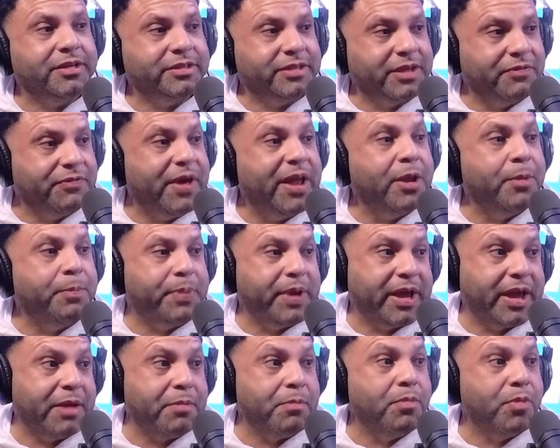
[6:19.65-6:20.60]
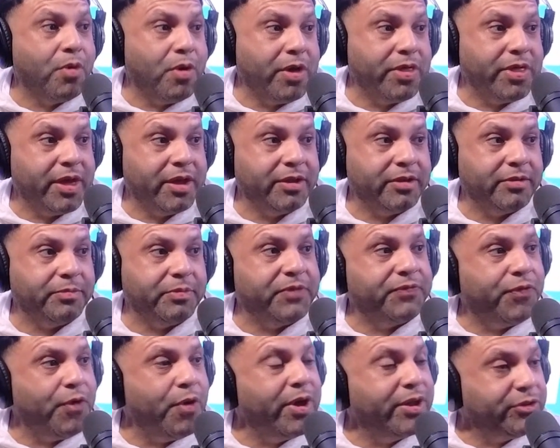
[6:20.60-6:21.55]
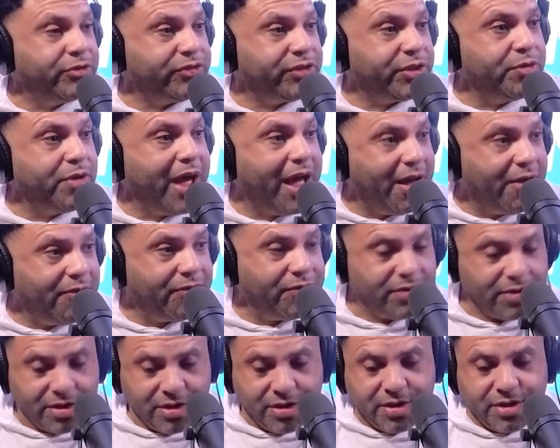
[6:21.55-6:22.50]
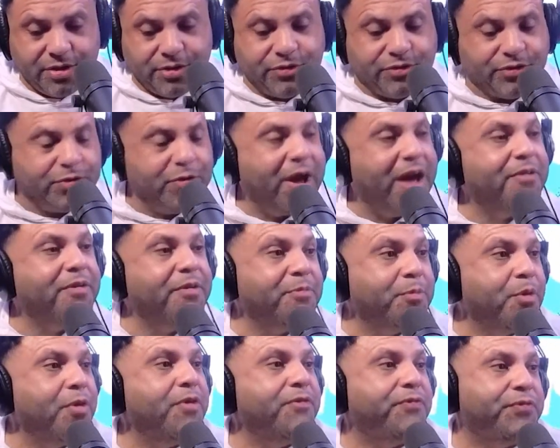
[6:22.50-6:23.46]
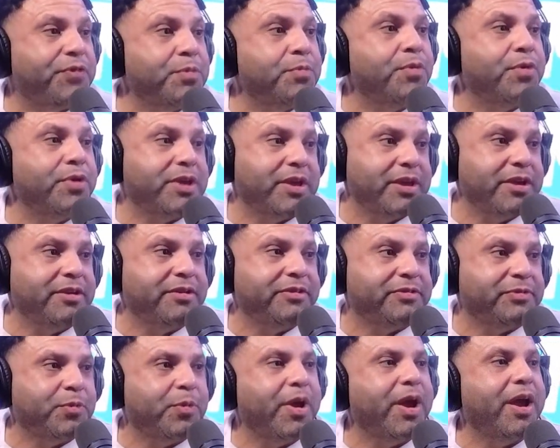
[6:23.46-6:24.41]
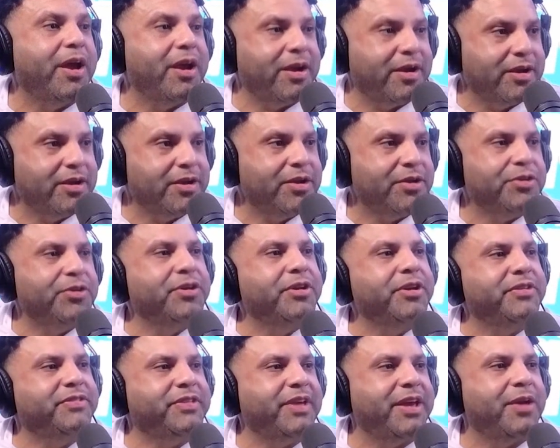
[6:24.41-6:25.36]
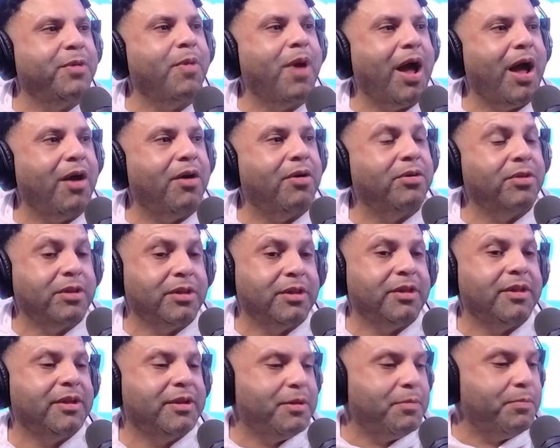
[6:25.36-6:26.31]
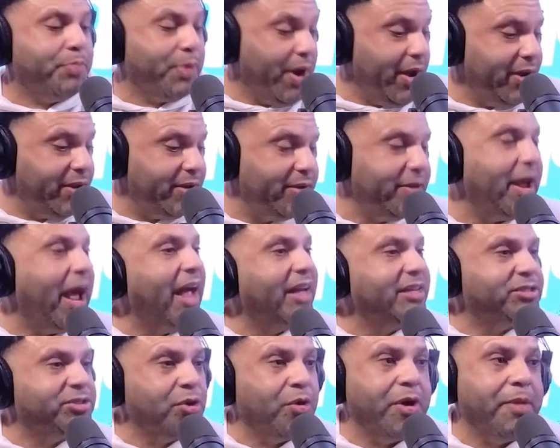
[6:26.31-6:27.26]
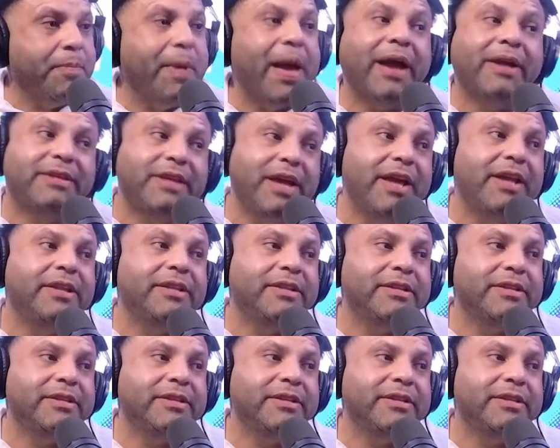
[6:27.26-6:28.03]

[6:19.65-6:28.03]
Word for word: developing it more than before, and you still yeah. have you still have a more, few more years where yeah. you're gonna say, "Wow." But I saw it back then.